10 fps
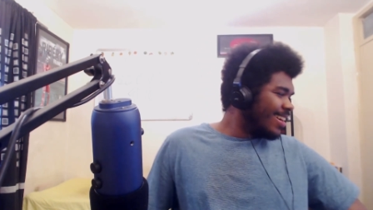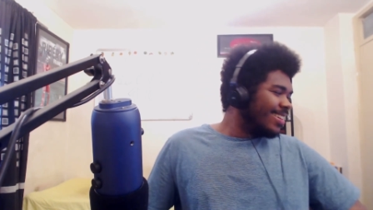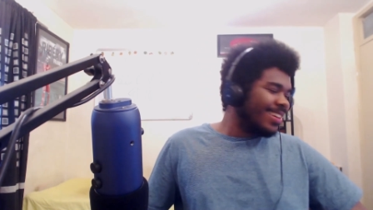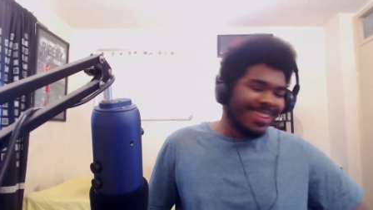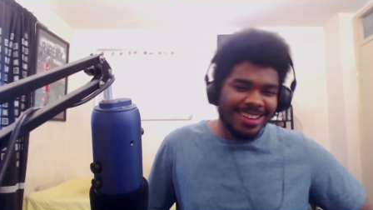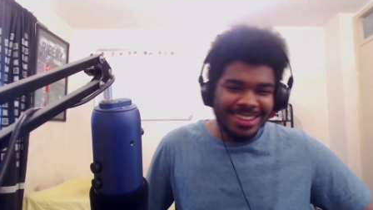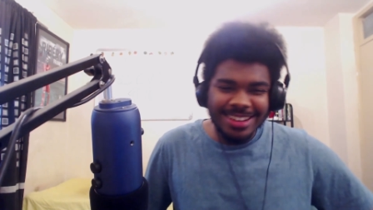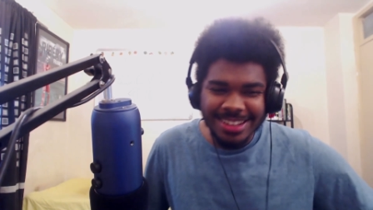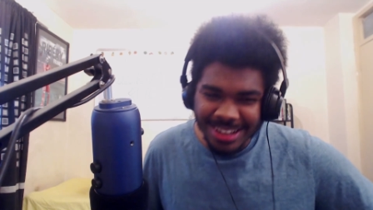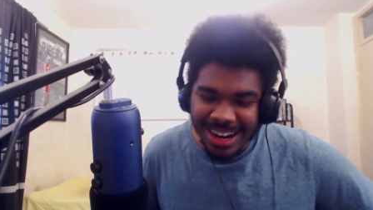Yeah, you, you,
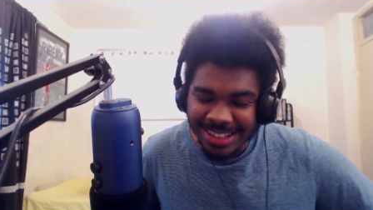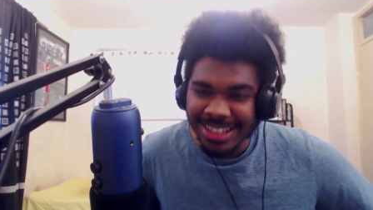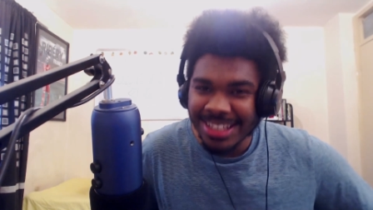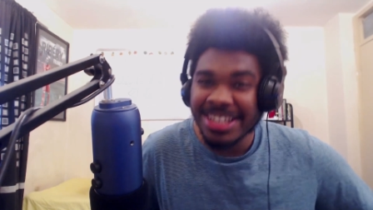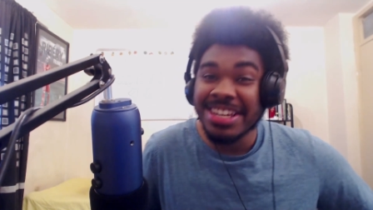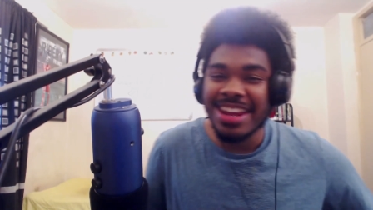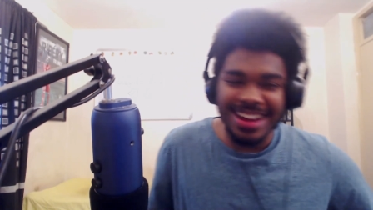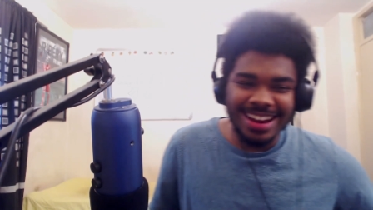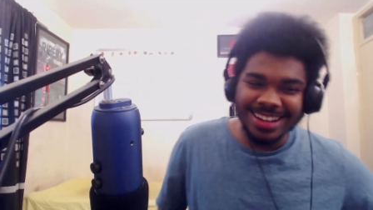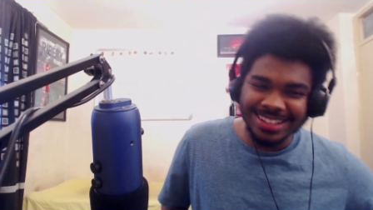you can actually. Hear,
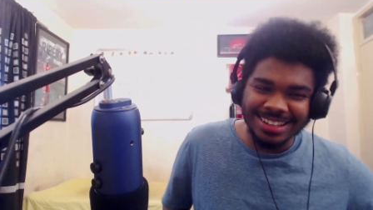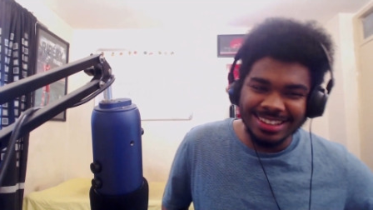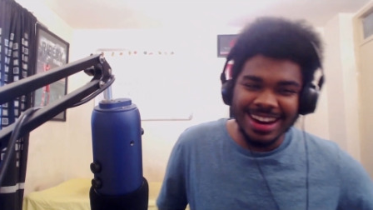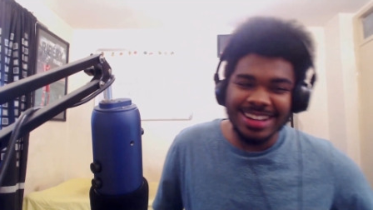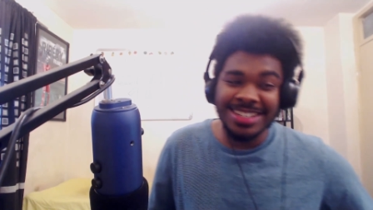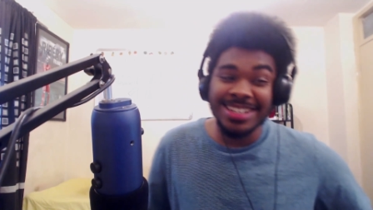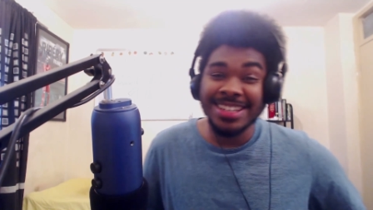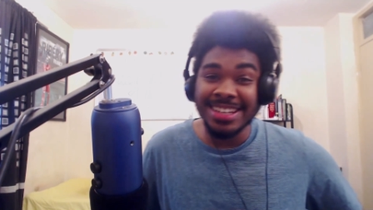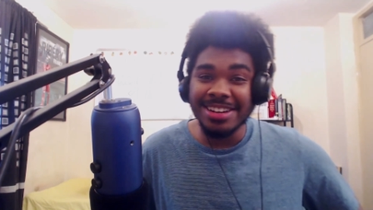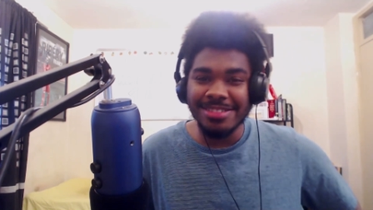I like that. You can actually
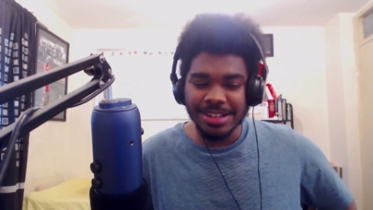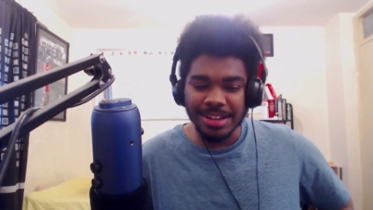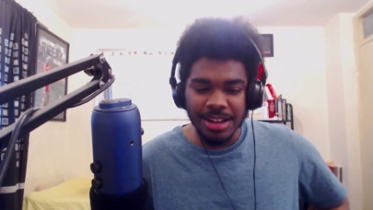hear it.